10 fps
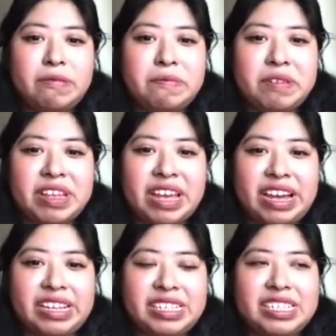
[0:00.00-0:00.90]
But yeah,
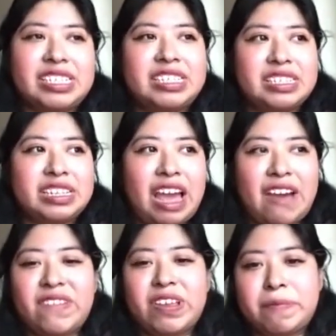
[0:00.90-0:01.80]
it's just
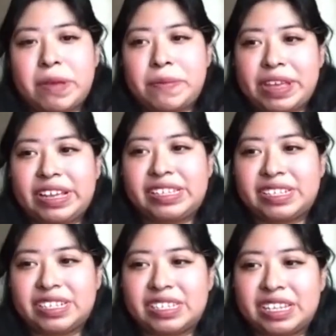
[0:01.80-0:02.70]
having PPE is
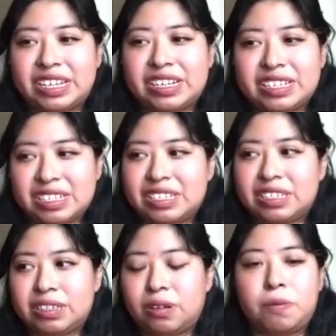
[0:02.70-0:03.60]
just like
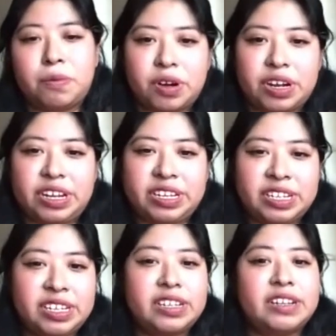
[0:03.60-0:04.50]
so important.
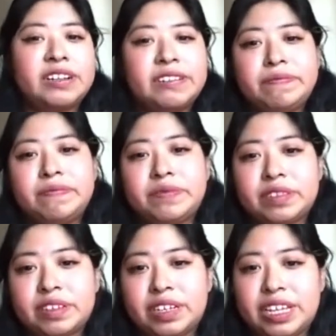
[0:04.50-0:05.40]

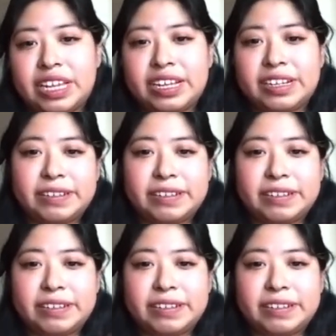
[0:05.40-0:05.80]
Yeah.